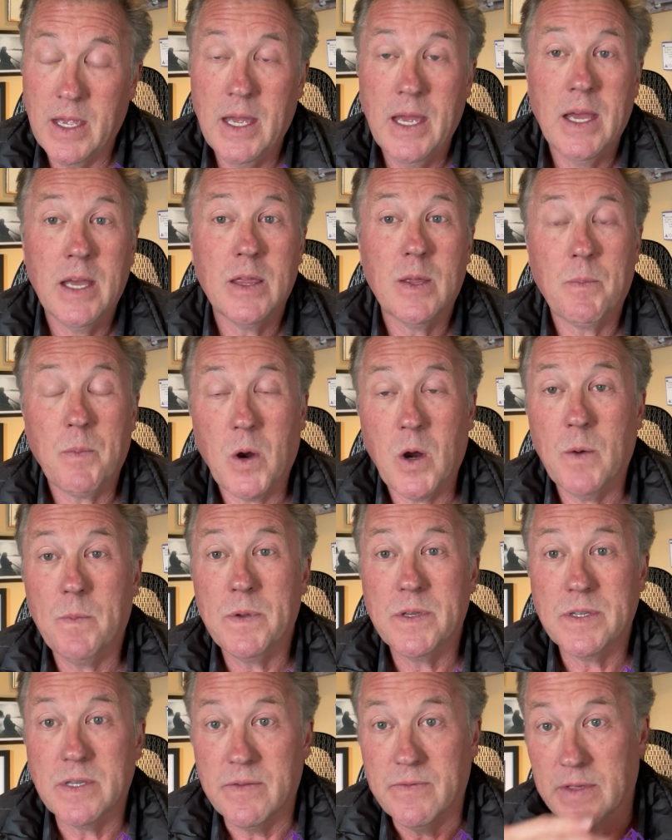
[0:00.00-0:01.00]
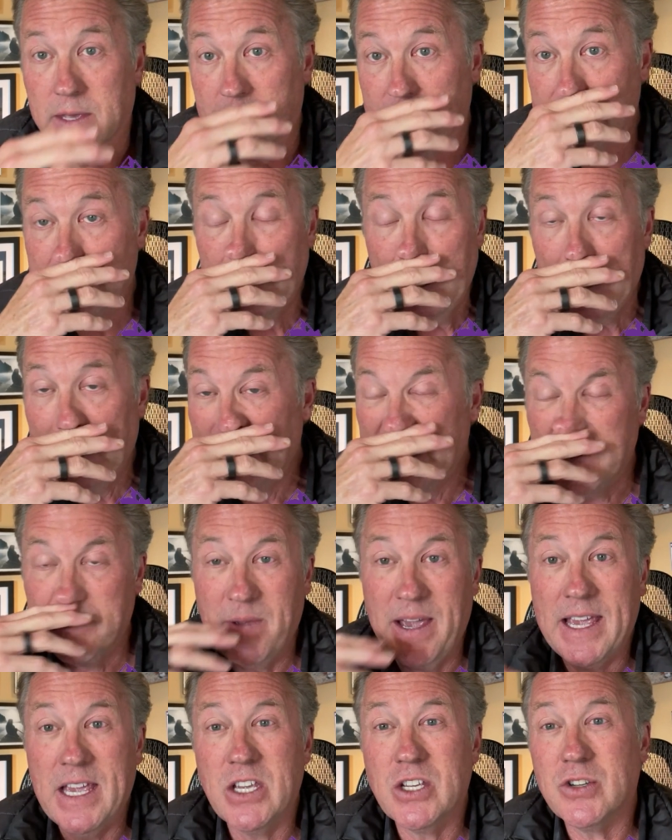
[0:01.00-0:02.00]
The purpose of this is
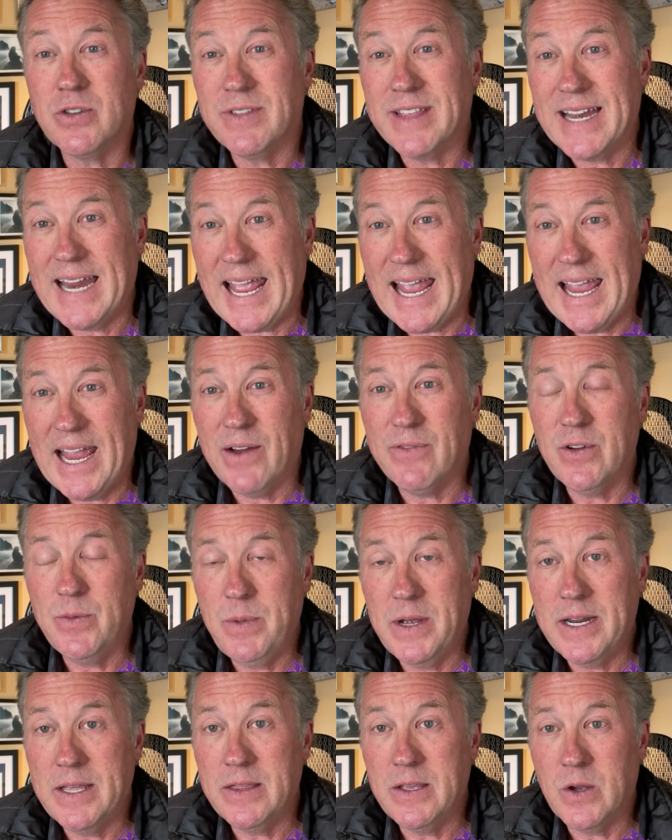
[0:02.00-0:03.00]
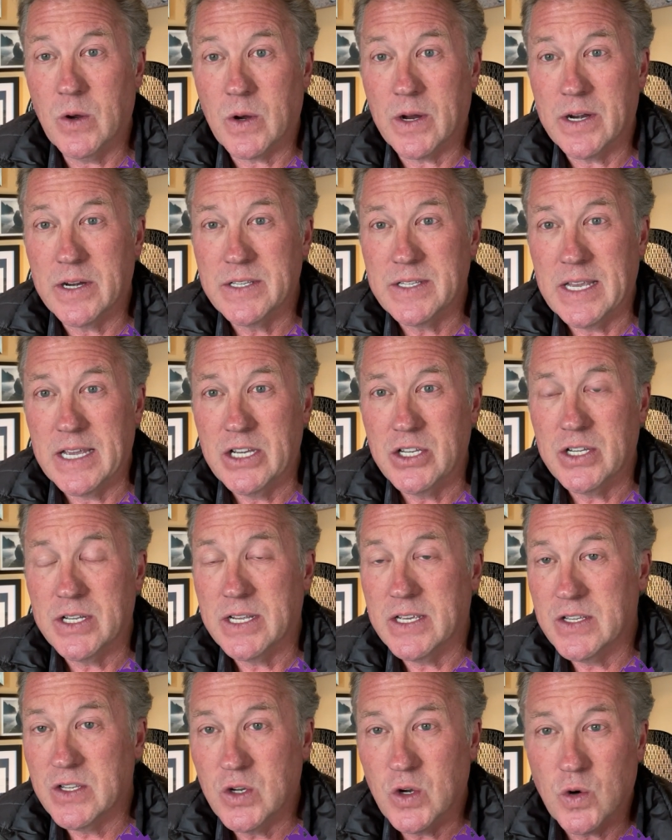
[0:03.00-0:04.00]
making sure that everybody in the organization
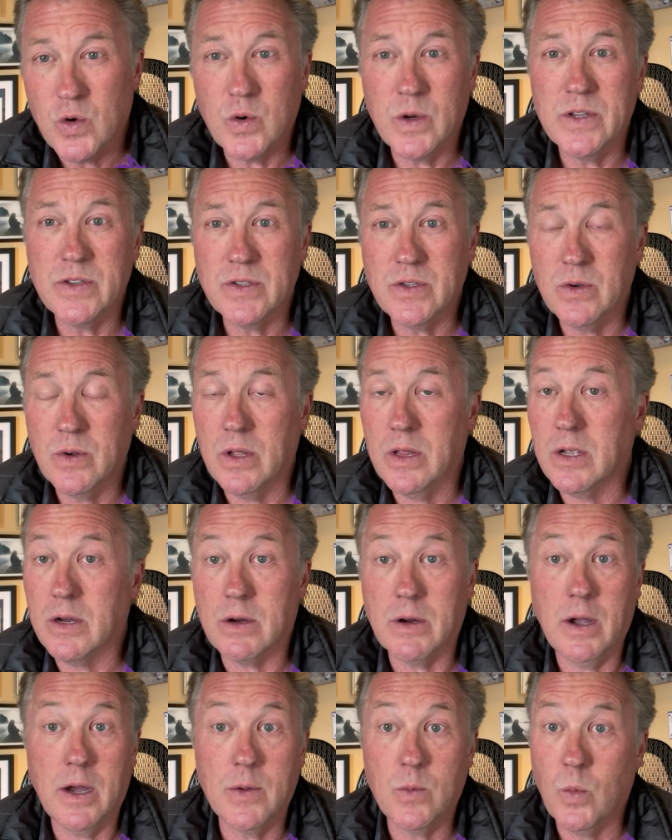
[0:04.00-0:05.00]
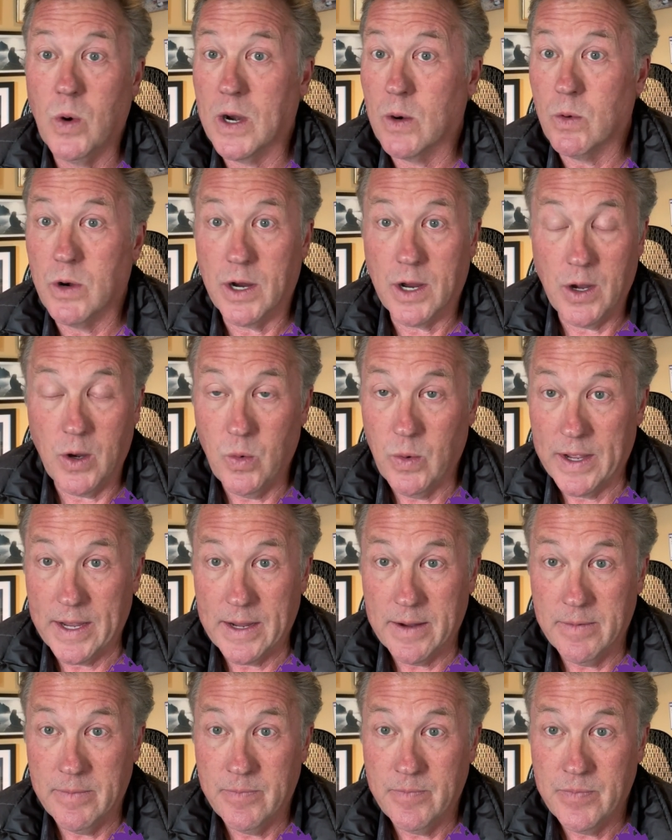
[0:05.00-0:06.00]
is crystal clear on where we're
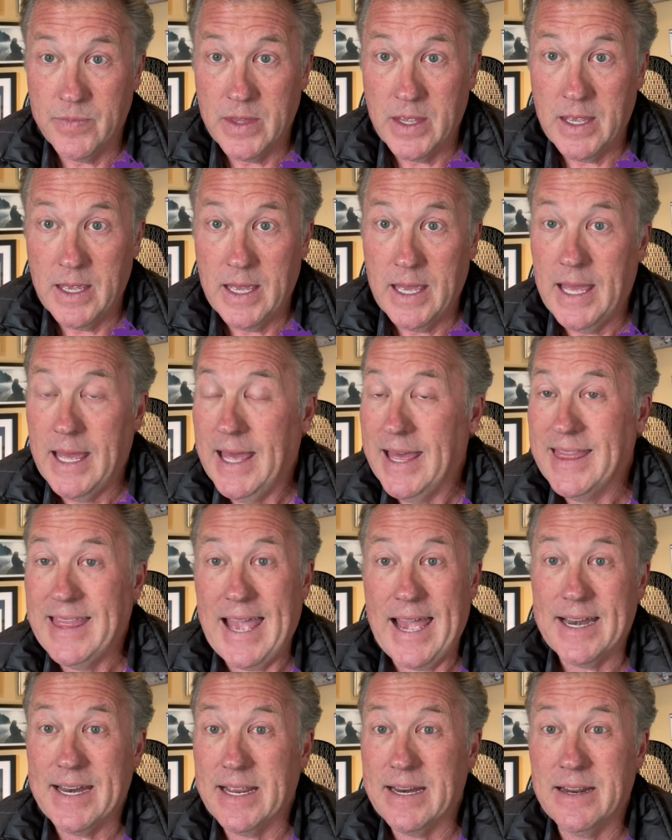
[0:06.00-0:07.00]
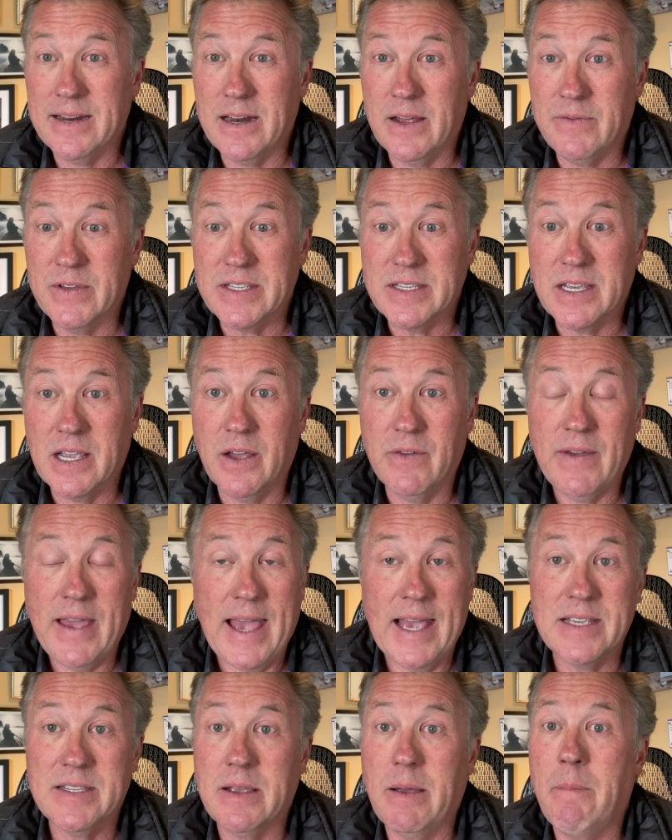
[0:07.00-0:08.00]
going. That in and of itself
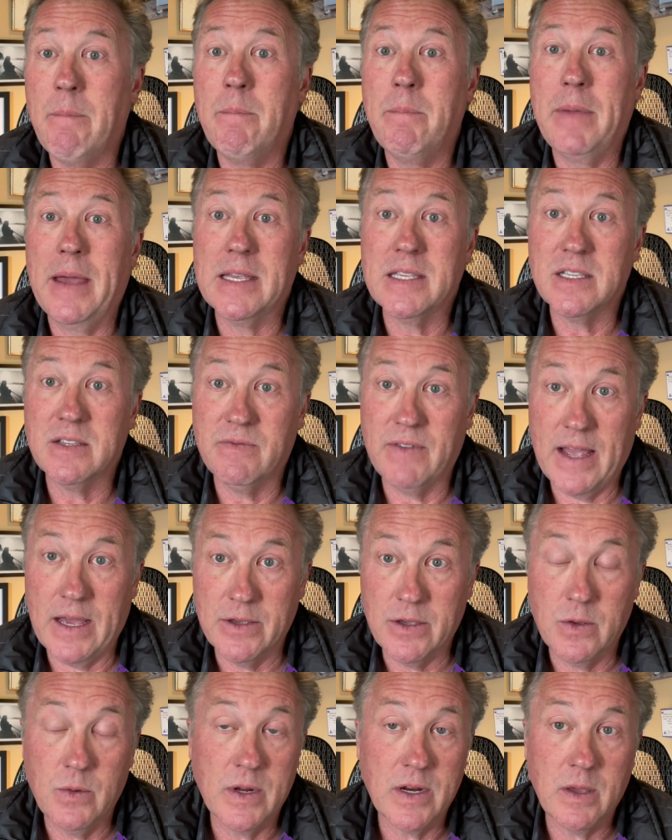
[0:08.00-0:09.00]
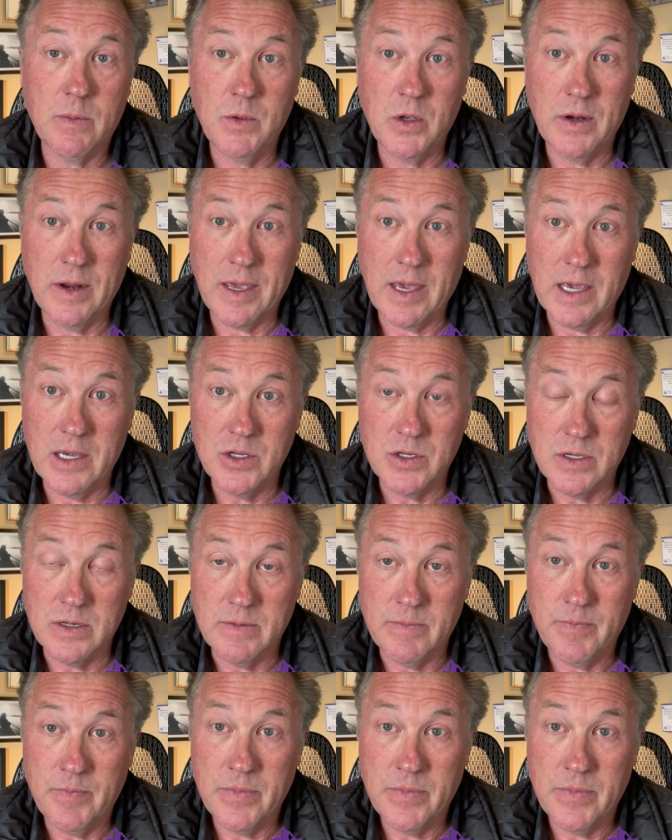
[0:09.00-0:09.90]
has immense value in communication.